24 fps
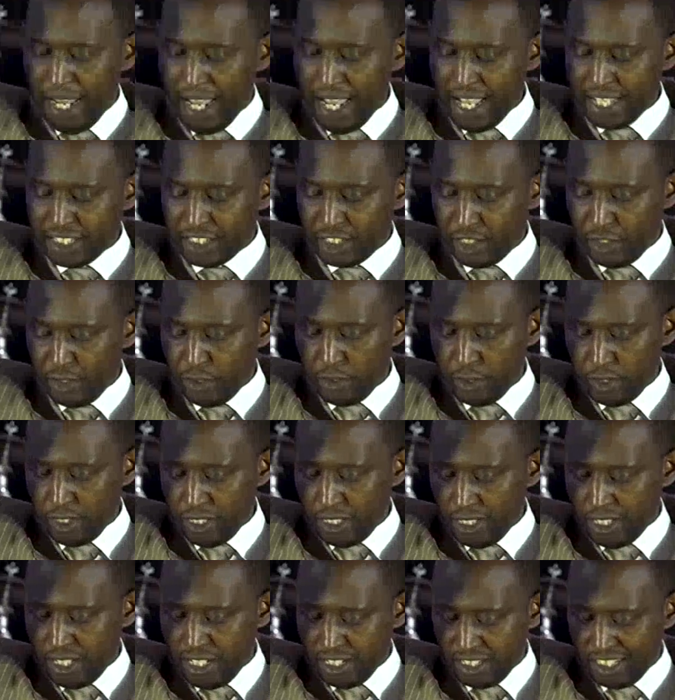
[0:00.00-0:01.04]
bless you
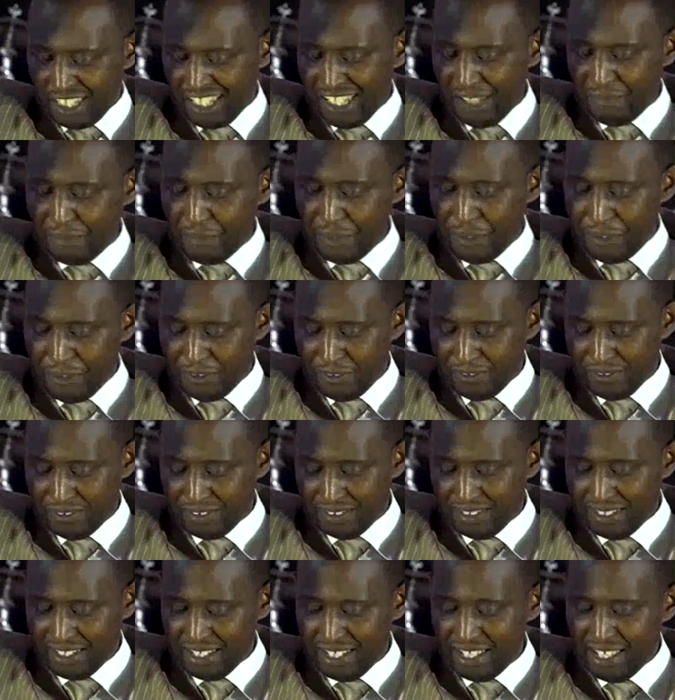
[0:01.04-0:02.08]
and keep you.
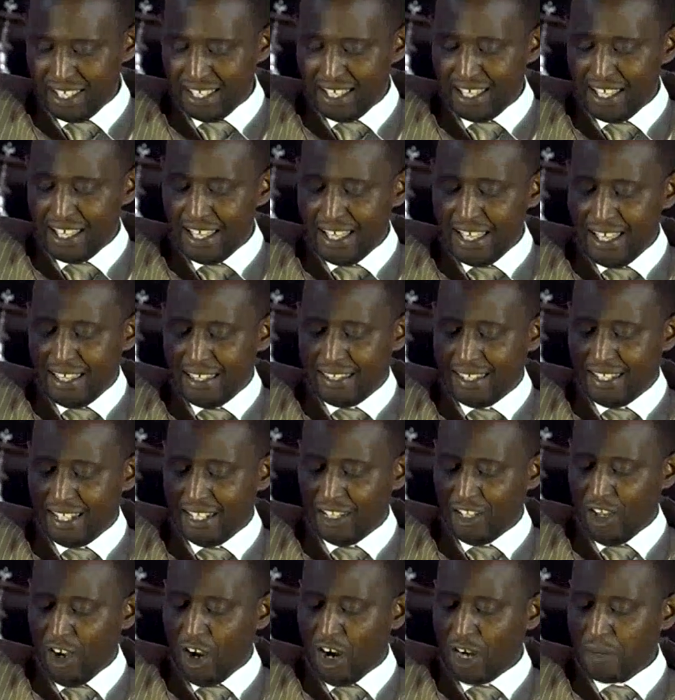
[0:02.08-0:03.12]

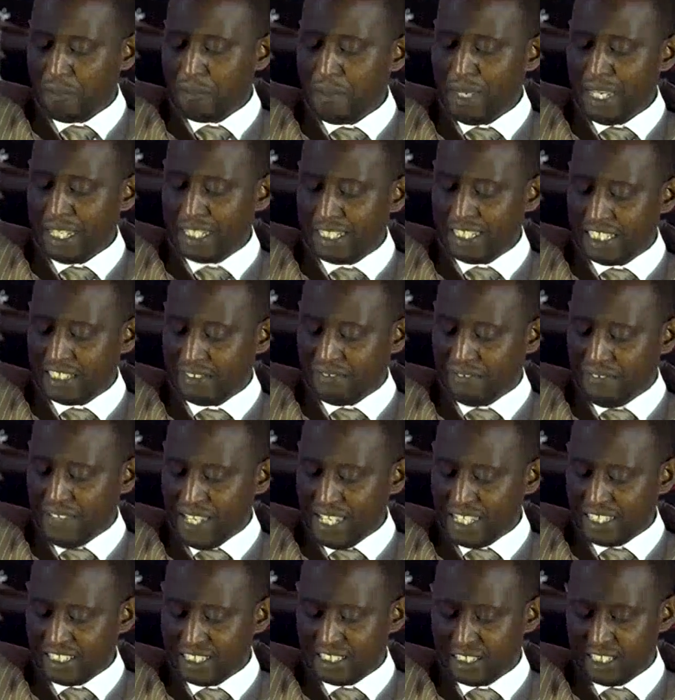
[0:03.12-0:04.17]
The Lord make his
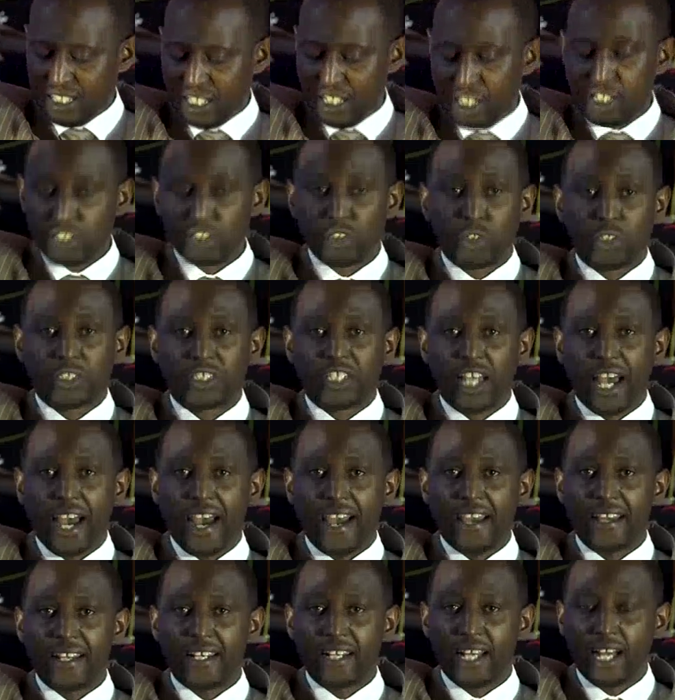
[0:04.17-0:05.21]
face to
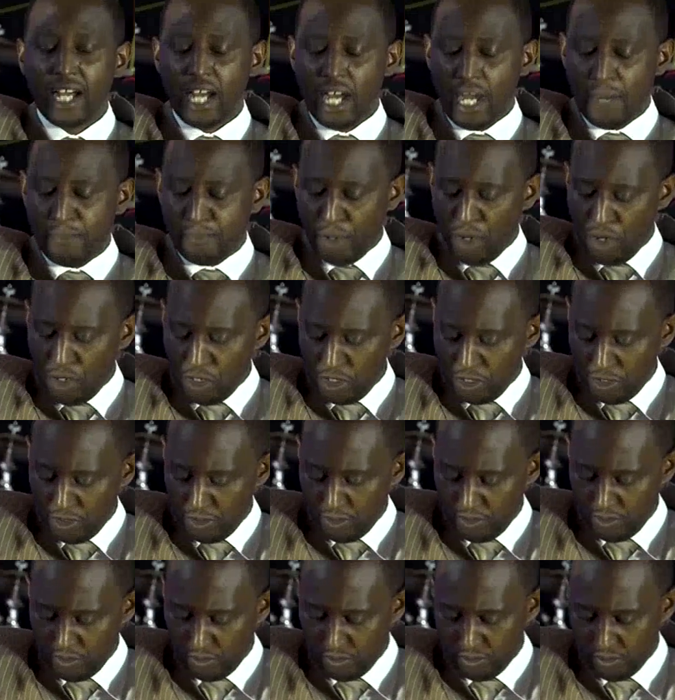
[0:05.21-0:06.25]
shine upon
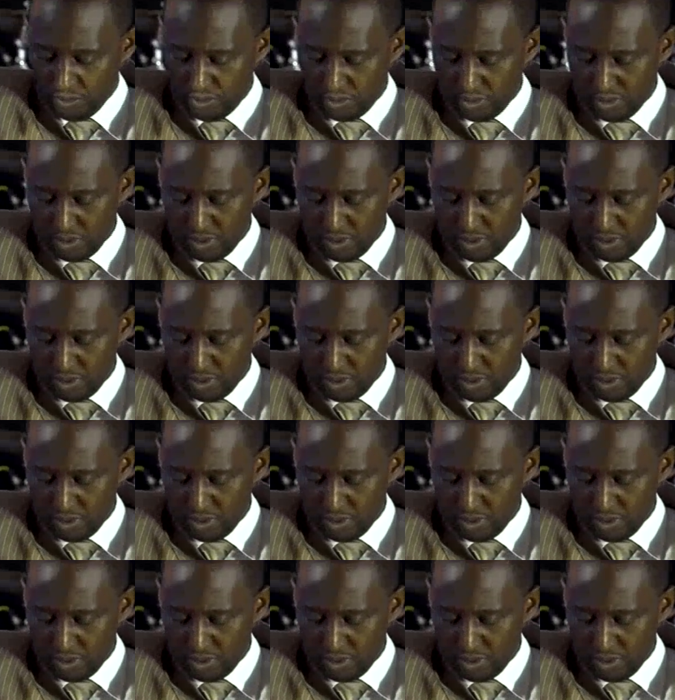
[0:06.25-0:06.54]
you.